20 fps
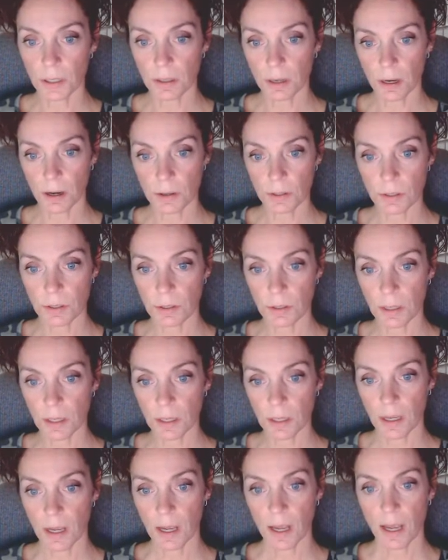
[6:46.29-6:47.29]
And I also
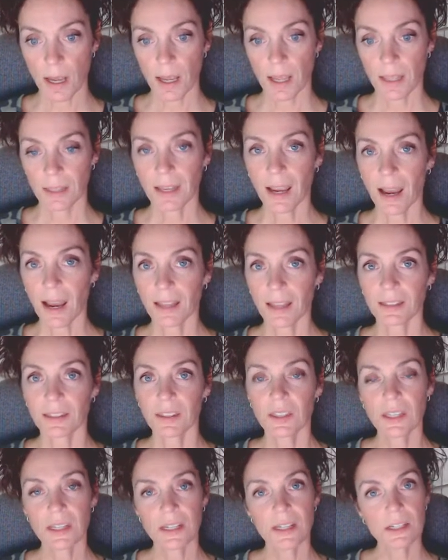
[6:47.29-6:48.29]
get
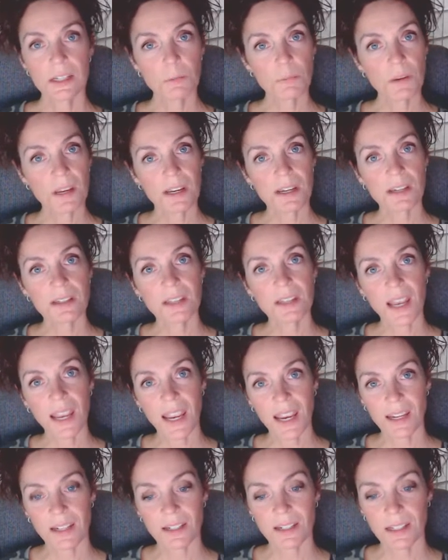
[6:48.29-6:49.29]
that these beings
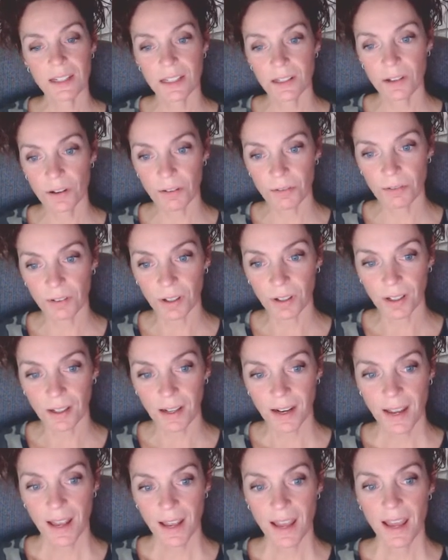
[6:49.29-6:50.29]
hate silver.